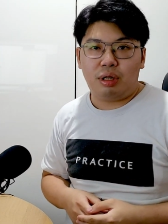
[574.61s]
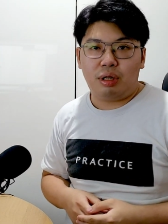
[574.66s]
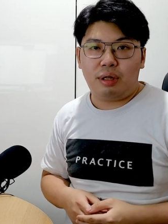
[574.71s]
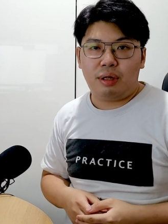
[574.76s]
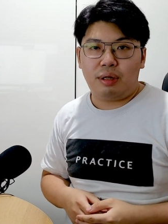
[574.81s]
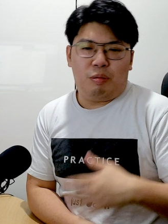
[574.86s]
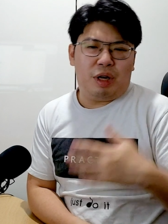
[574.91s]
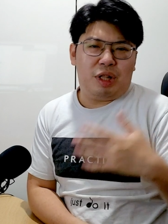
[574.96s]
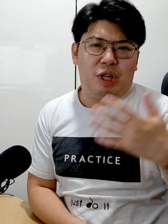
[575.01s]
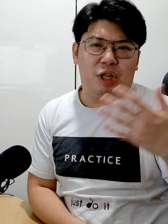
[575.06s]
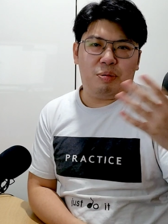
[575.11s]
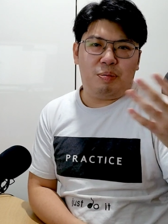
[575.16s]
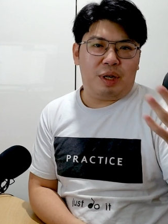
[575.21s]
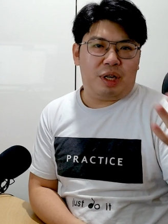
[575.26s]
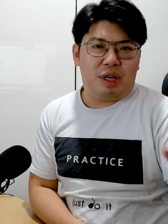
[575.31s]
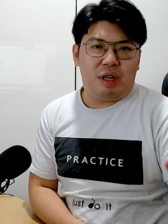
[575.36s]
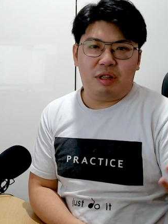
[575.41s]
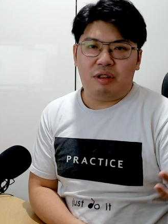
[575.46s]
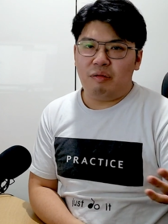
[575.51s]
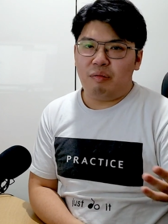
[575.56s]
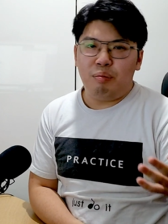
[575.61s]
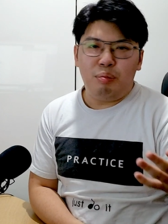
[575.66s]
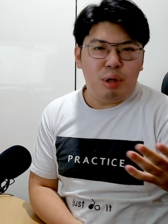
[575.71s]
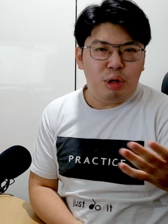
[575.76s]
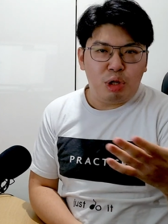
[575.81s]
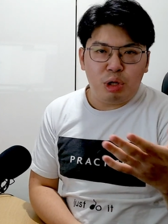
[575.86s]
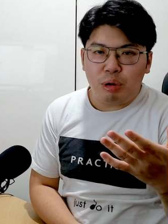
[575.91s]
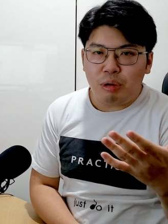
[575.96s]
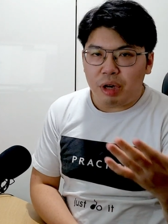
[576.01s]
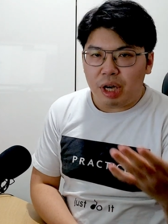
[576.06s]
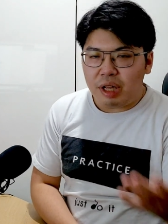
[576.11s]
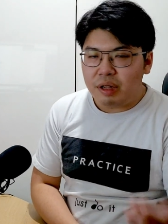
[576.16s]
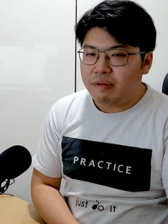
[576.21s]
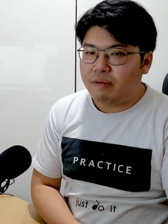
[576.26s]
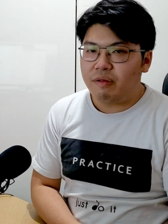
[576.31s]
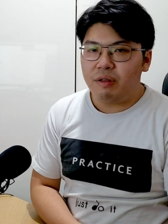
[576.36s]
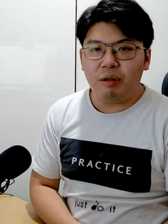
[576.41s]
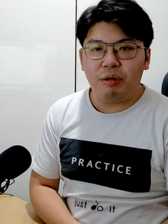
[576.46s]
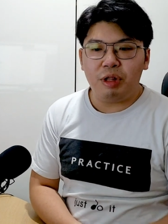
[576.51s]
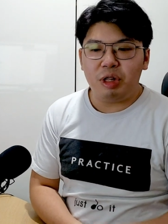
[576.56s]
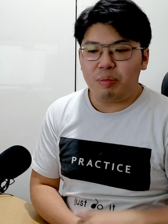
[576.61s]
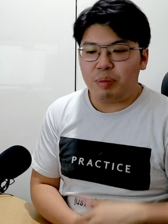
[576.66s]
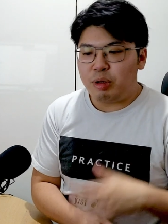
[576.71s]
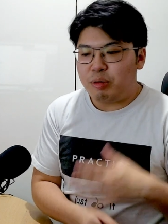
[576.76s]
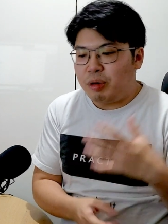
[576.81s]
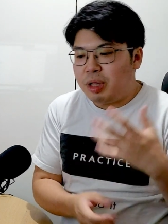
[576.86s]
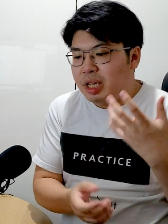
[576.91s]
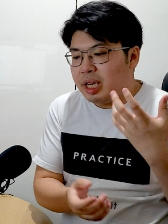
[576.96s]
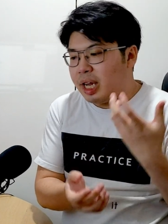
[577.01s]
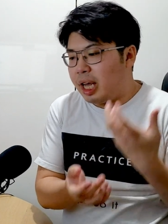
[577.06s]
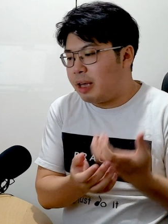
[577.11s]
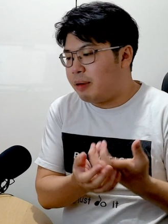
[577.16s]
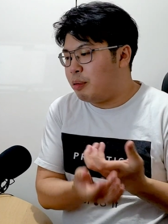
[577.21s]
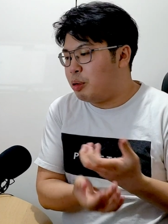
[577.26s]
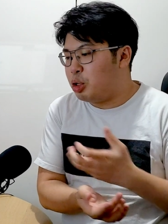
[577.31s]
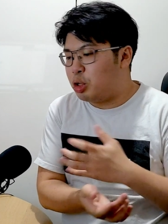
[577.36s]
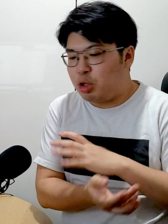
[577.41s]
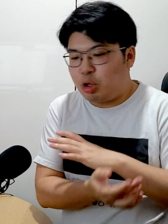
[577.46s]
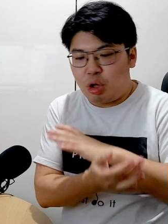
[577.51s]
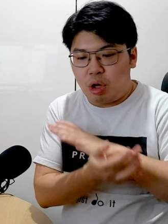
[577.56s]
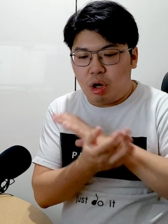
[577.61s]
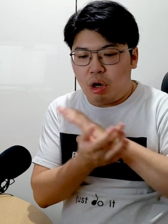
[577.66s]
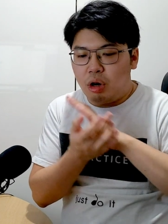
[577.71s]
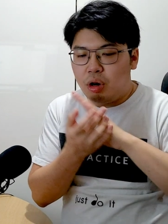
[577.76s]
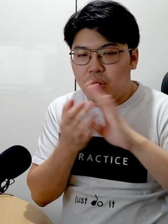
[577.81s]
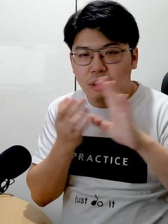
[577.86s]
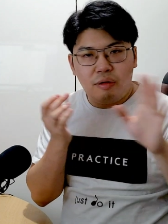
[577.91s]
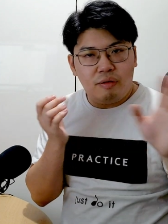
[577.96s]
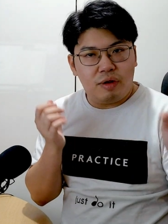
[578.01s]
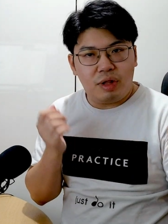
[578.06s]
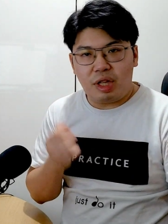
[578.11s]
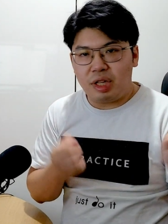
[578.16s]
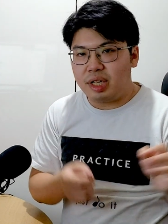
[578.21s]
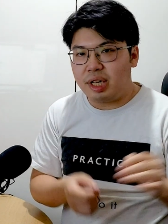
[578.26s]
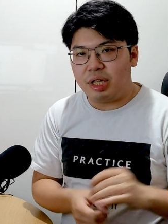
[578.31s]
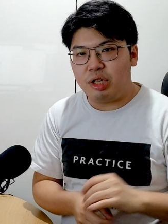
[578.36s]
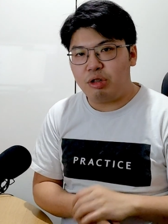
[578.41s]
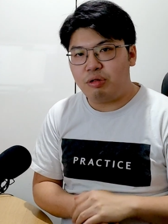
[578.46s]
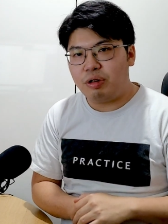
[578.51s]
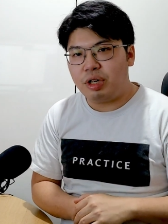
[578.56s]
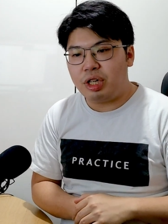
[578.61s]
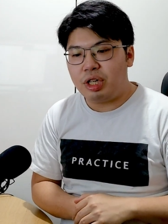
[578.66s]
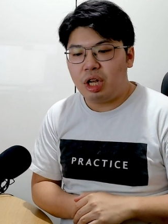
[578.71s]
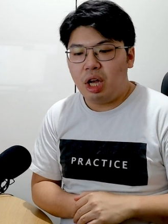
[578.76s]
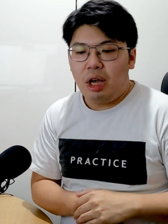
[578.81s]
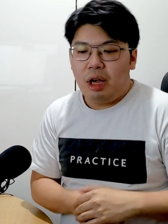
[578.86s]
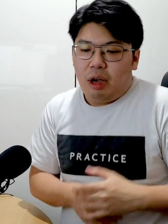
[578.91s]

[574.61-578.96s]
So whether it's because of mutual influence between the languages over the centuries,